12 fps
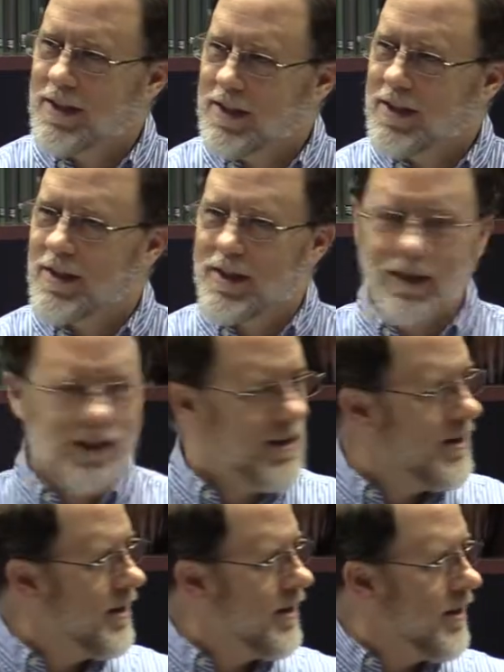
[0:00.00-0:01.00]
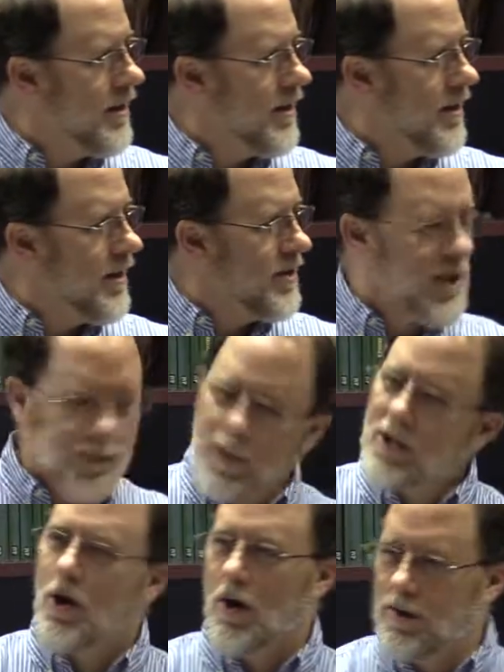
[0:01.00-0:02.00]
I've been called that before. She's
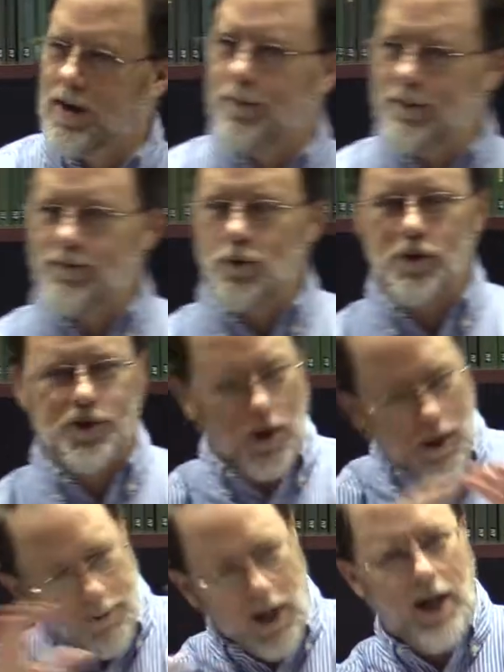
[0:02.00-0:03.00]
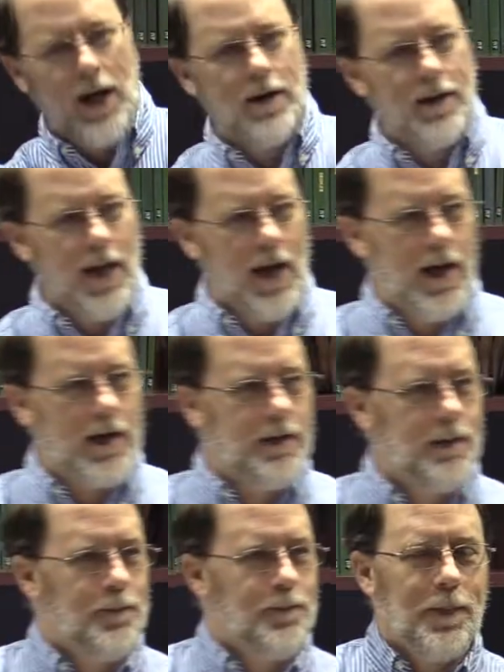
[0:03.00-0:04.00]
been called that before, so I'm not out of line.
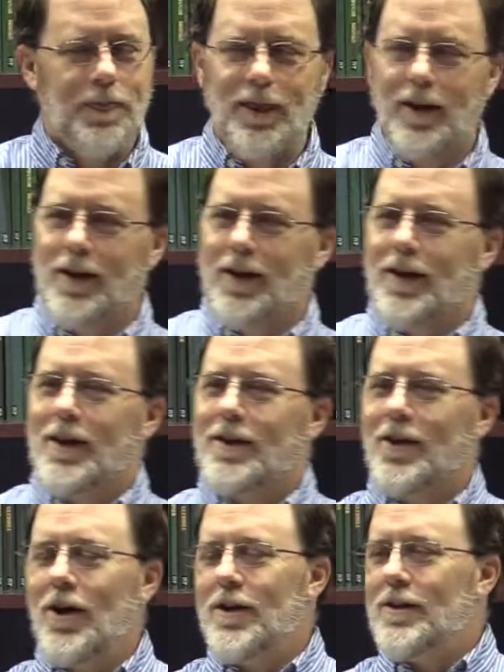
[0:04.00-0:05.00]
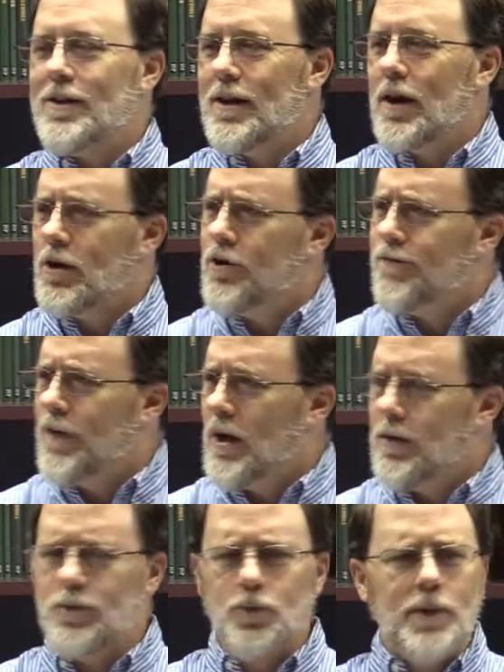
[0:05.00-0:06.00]
Now, are you?
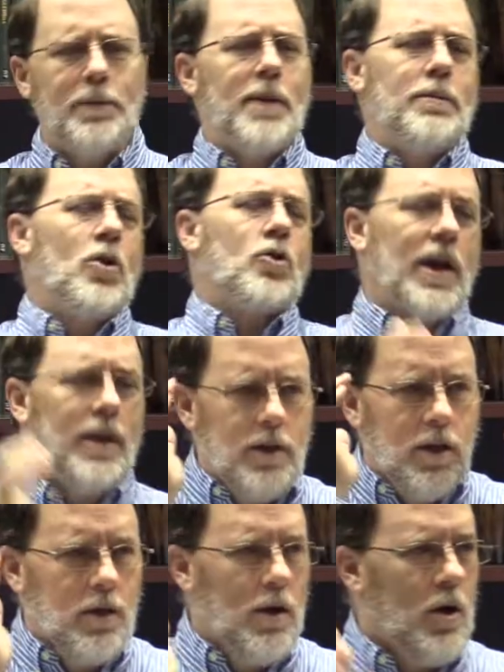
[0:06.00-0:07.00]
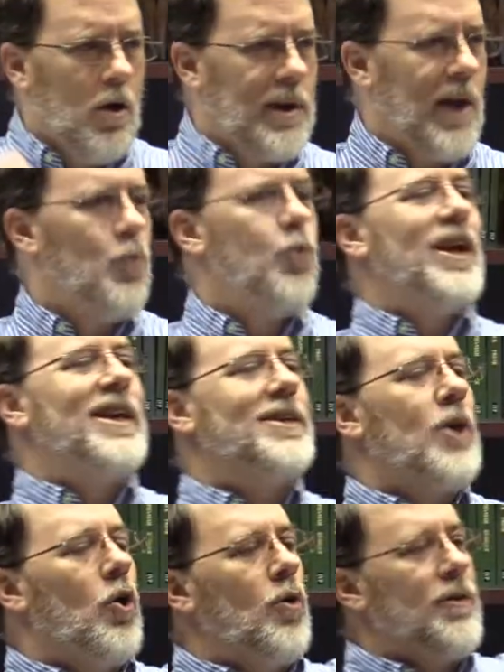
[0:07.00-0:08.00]
Fo- we may. Okay, okay. We
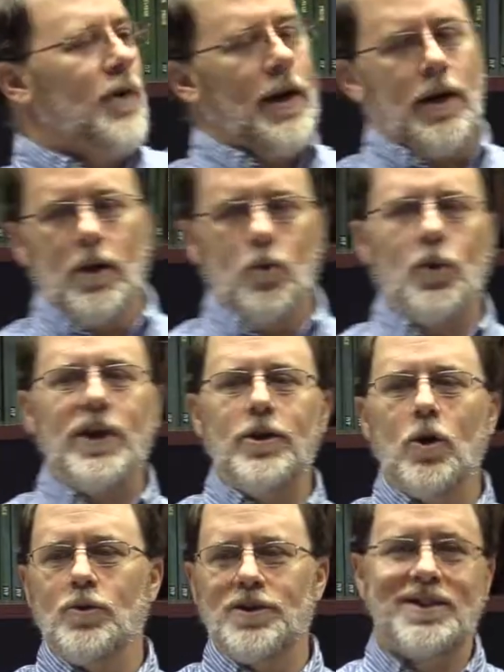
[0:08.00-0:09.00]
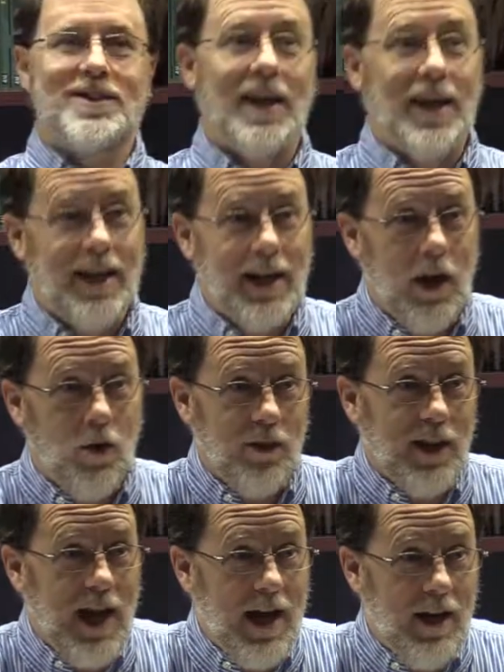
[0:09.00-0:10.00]
don't. We don't say it out
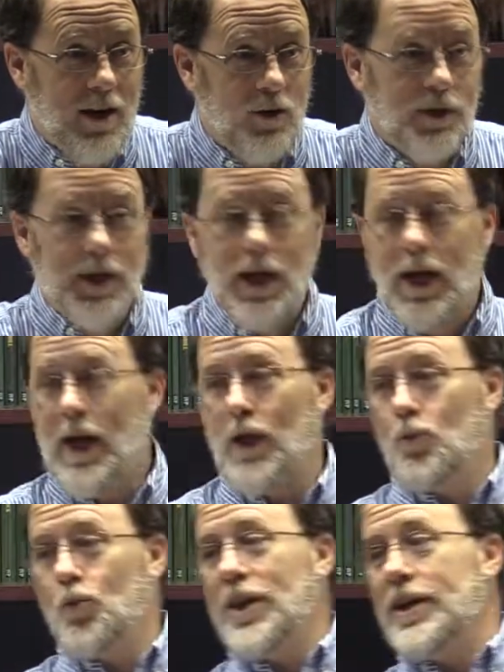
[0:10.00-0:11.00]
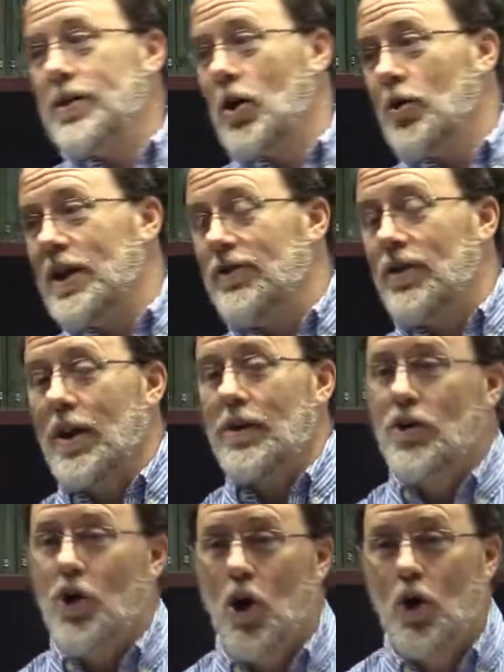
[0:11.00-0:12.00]
loud, and we don't
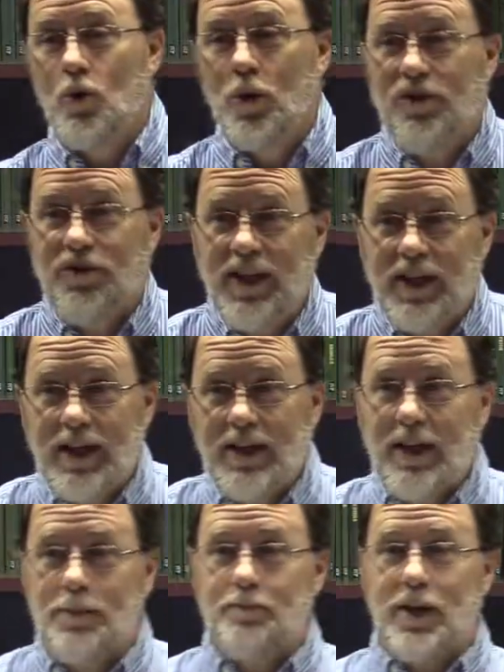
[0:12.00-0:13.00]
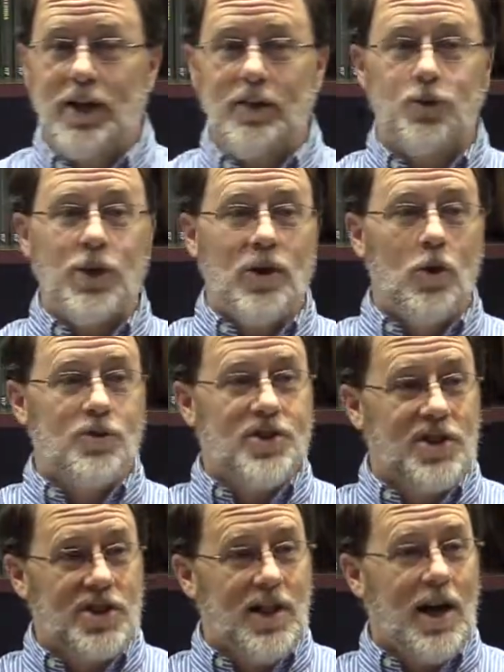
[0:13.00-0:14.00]
even know we're thinking it. But if we don't
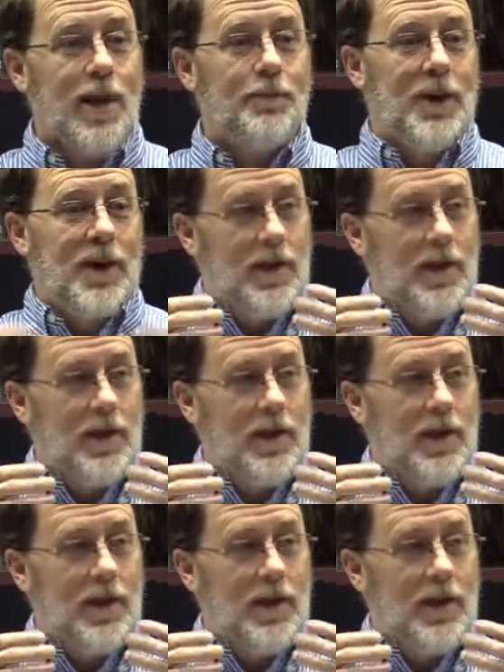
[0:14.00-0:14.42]
stop and,